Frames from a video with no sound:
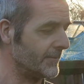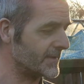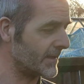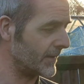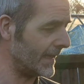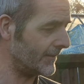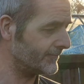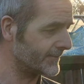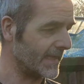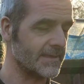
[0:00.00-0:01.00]
So yeah,
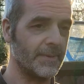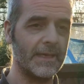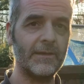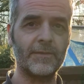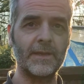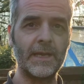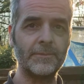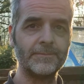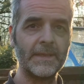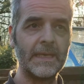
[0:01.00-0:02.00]
that's about it for now.
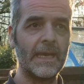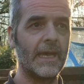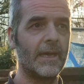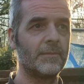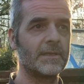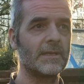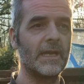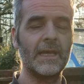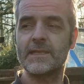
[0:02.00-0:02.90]
The sunlight